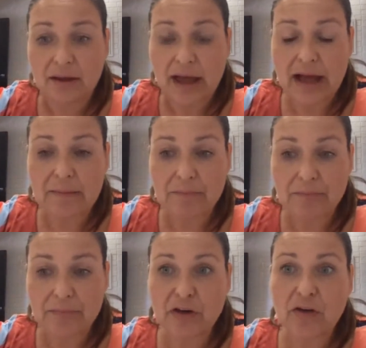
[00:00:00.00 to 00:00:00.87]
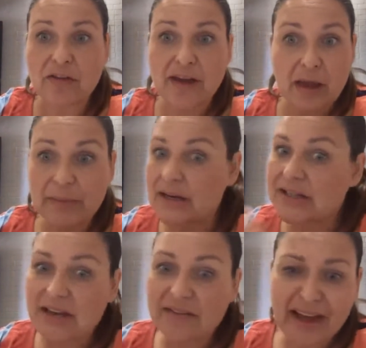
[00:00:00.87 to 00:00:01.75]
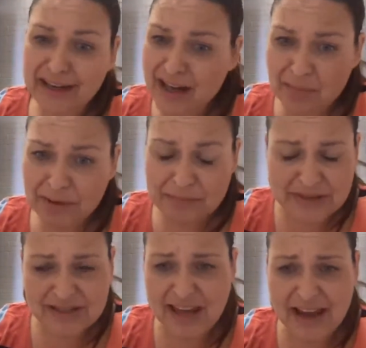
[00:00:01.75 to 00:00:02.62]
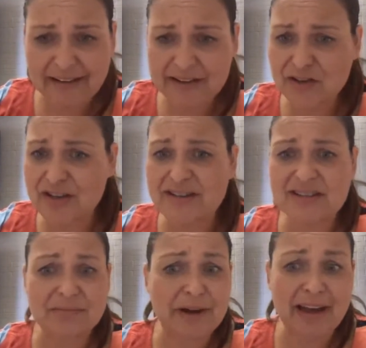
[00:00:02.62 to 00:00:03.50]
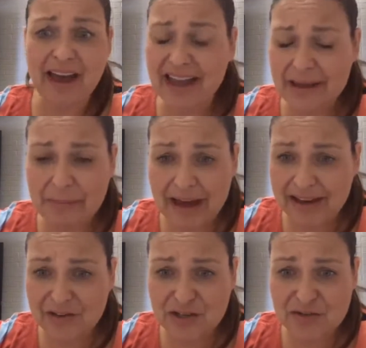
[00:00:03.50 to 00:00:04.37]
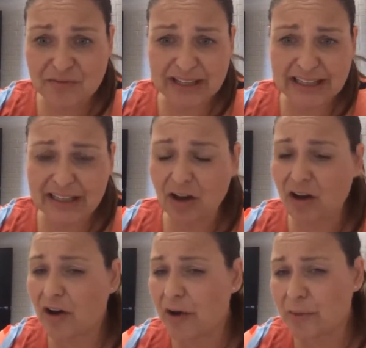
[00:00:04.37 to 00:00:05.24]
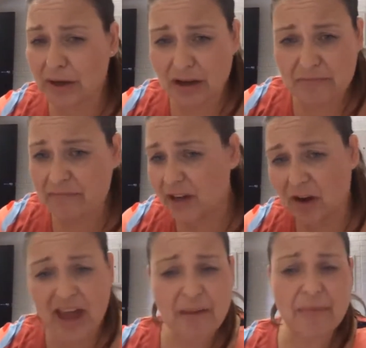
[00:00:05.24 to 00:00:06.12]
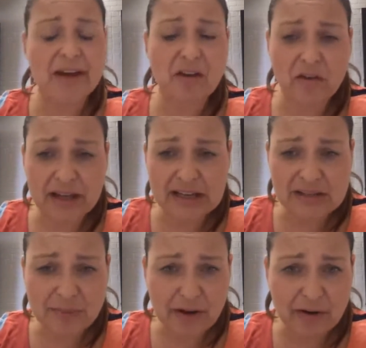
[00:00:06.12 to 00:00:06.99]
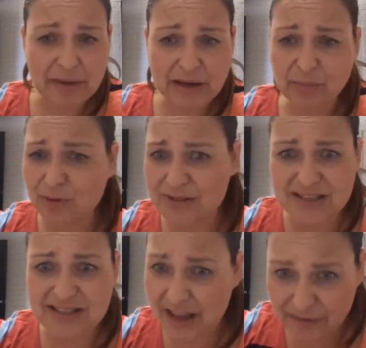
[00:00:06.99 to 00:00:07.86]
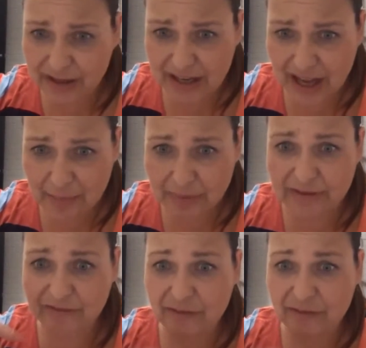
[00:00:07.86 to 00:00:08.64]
They come in and say, I've had a couple of miscarriages and my AMH is really low, and I'm, am I going into perimenopause? Is this ever going to happen for